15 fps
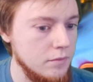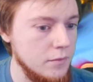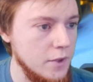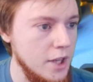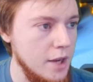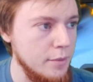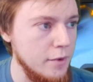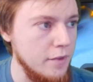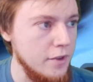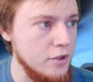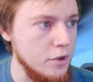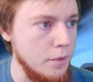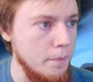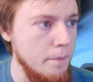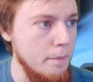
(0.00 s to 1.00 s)
Can't believe they
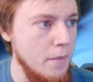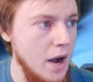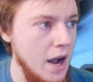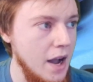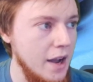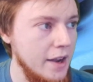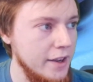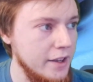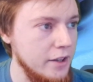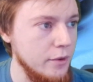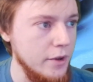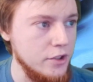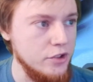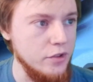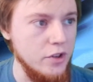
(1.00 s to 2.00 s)
took my
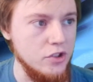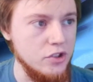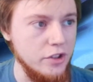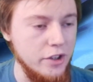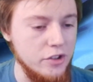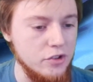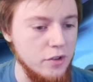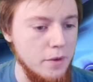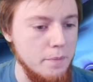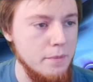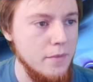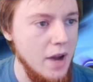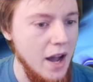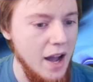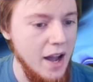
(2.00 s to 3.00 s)
Restoration Angel and
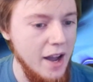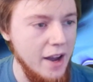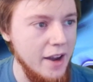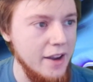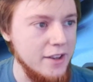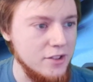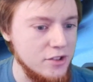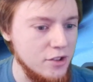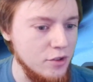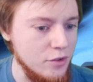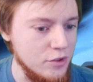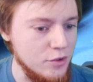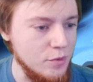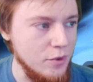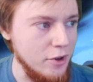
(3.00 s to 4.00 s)
my Scoot
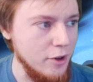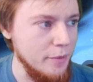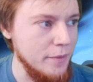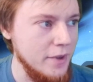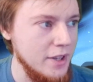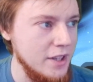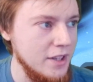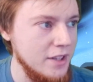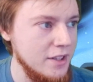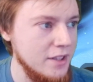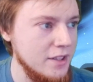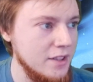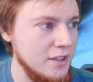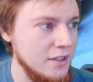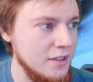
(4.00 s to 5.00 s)
Swarm.
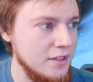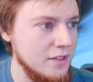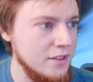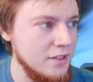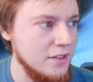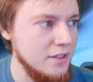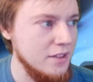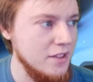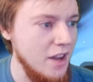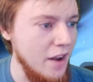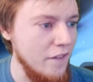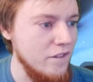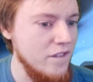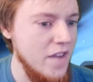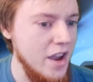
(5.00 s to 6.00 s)
Not
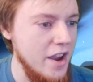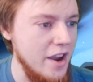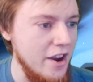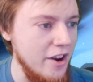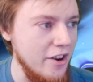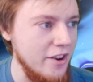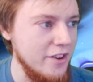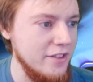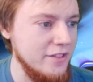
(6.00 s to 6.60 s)
fair.